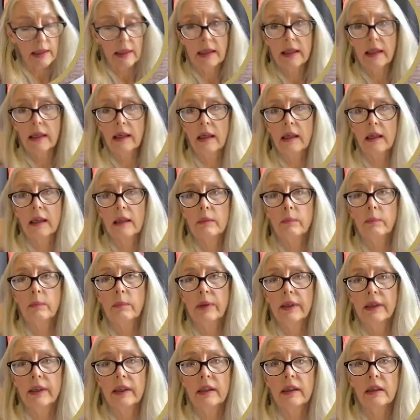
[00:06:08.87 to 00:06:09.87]
it can
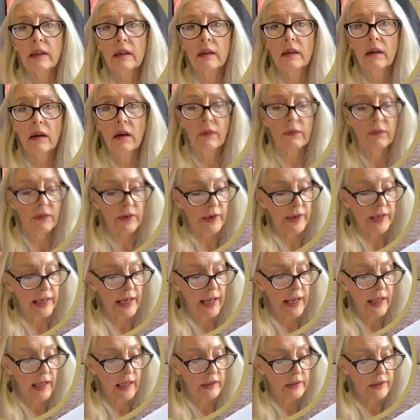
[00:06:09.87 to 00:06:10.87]
be a very
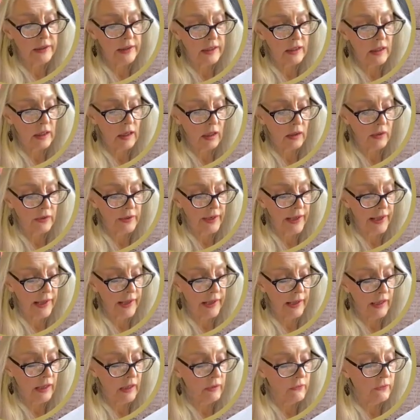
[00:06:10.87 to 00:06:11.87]
handy color to
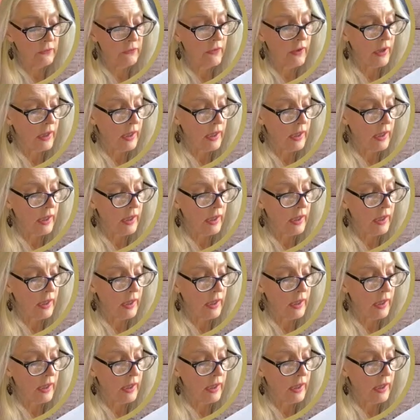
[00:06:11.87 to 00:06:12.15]
have.